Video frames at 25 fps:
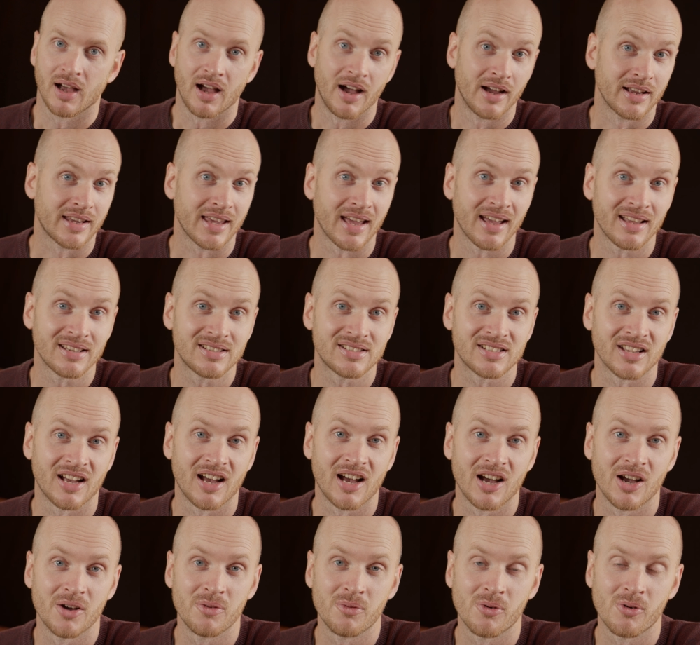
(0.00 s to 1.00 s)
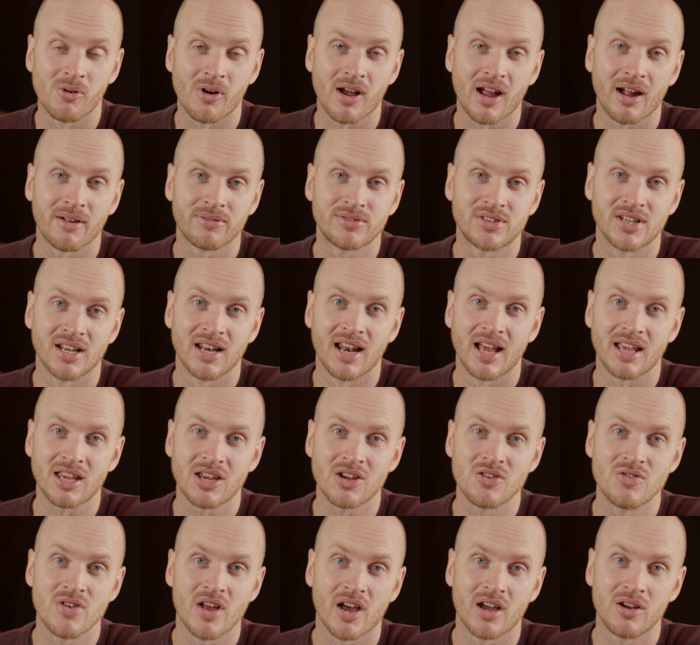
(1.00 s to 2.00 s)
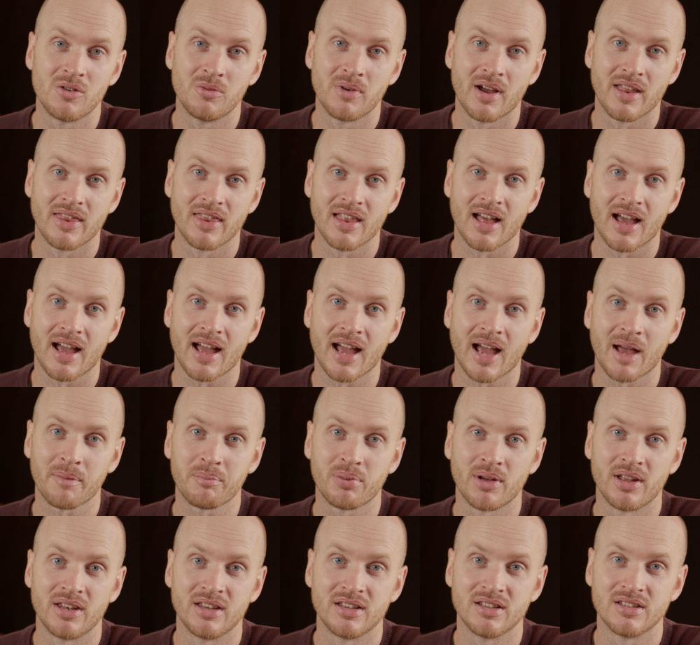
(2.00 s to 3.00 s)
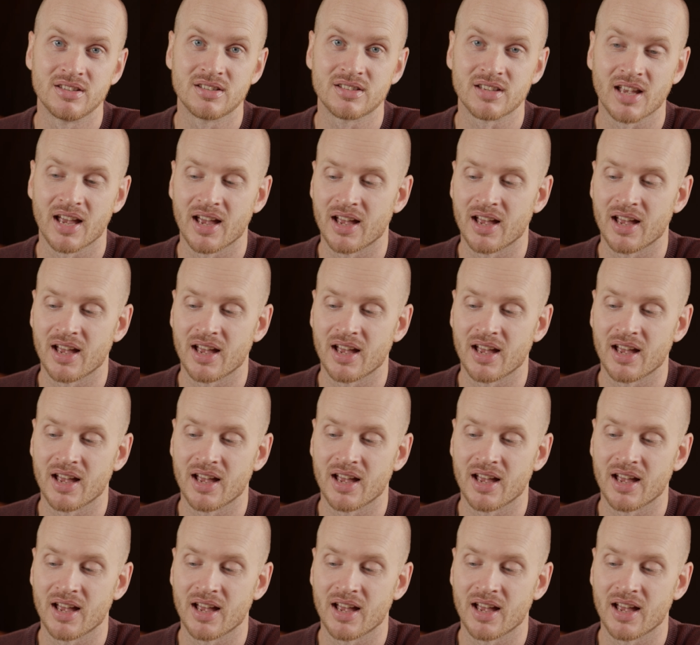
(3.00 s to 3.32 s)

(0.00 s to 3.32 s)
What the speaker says: I guess I will have to let you know when that happens